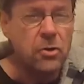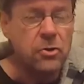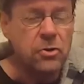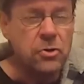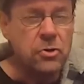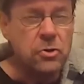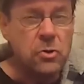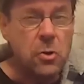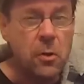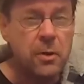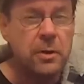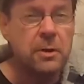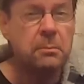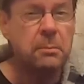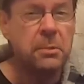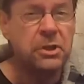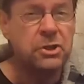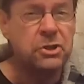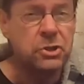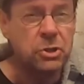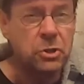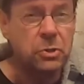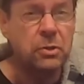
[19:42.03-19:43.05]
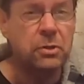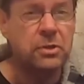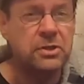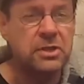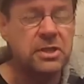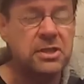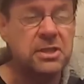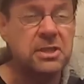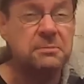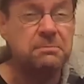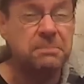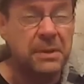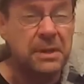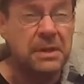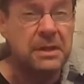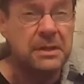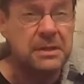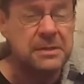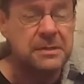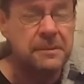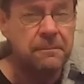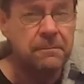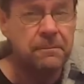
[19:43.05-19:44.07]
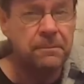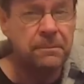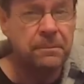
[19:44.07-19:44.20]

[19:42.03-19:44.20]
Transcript: non-matured spirit.